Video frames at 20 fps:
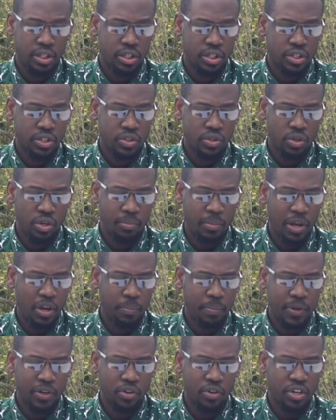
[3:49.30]
So in my
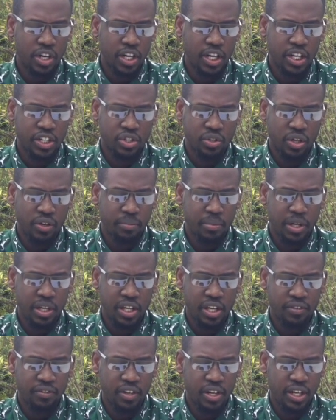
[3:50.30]
opinion, Raila should have been
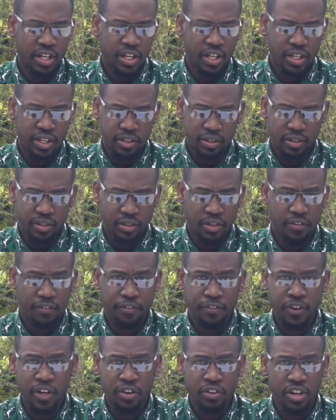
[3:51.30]
given a
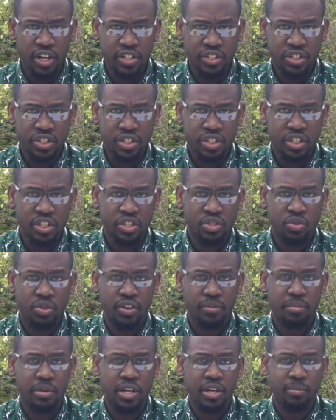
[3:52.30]
free range. He should have
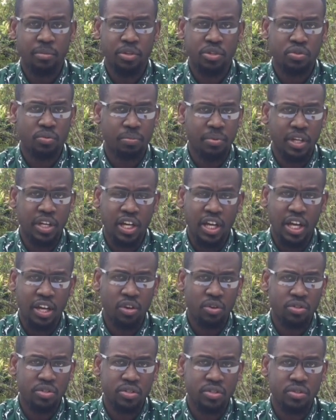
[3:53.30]
been able to pick
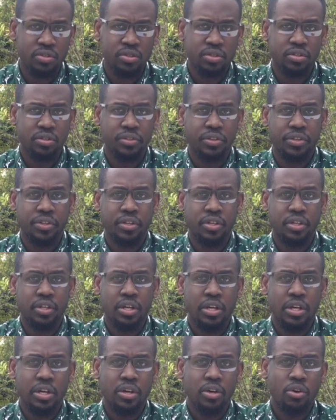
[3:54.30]
Kalonzo
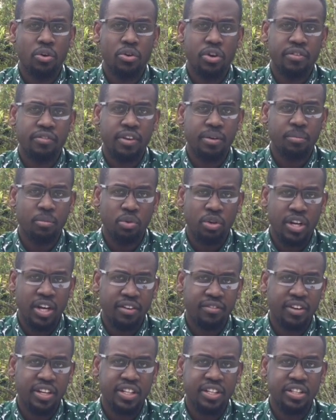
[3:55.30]
or even
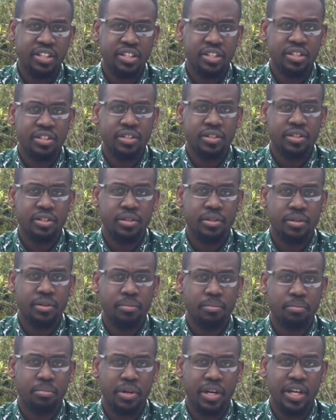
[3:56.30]
Mudavadi
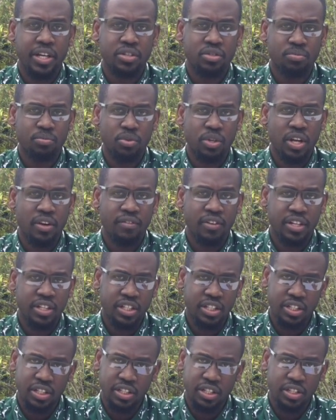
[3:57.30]
prior to
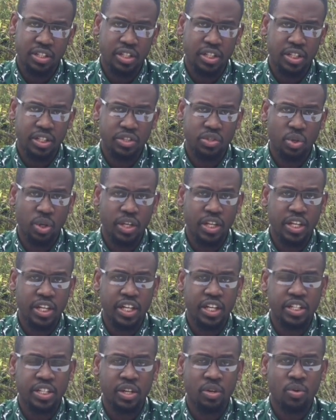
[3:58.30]
Mudavadi joining
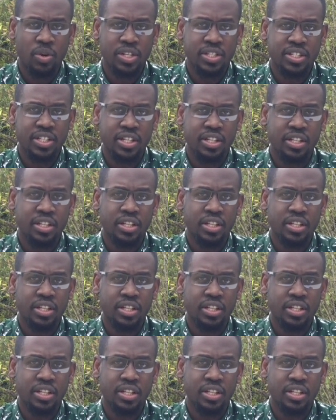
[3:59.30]
Kenya Kwanza.